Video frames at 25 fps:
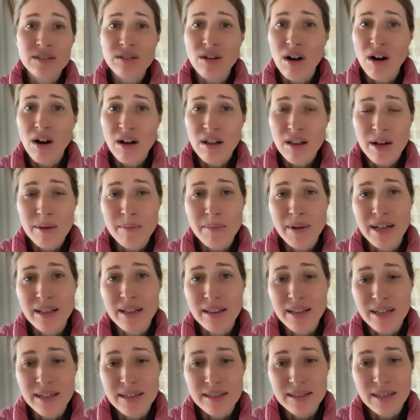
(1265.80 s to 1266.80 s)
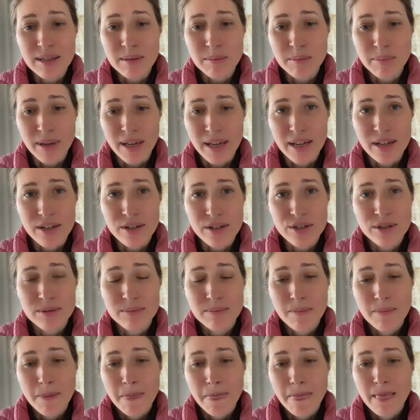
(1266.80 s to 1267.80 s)
it's all on my LinkedIn page.
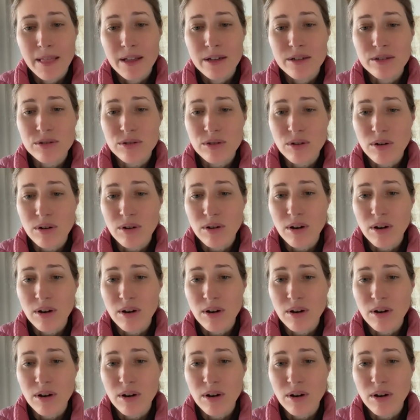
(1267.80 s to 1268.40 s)
So